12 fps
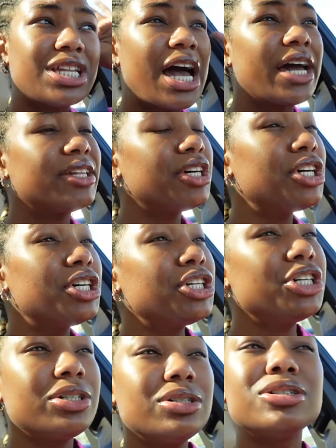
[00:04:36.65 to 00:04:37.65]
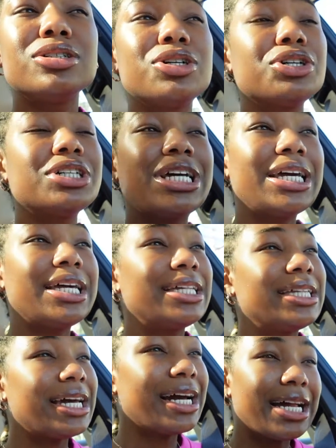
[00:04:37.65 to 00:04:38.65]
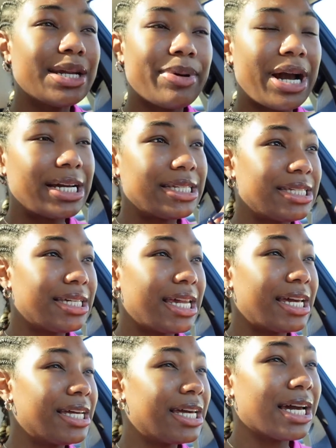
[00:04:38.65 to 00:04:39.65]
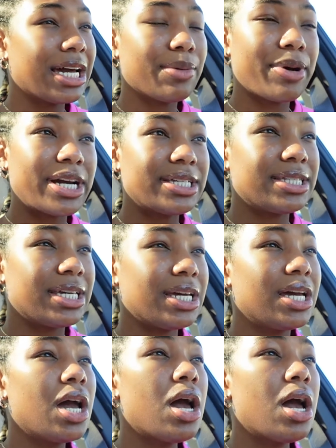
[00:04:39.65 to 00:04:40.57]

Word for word: like they're, girl, they kind of pricey. They can get kind of pricey.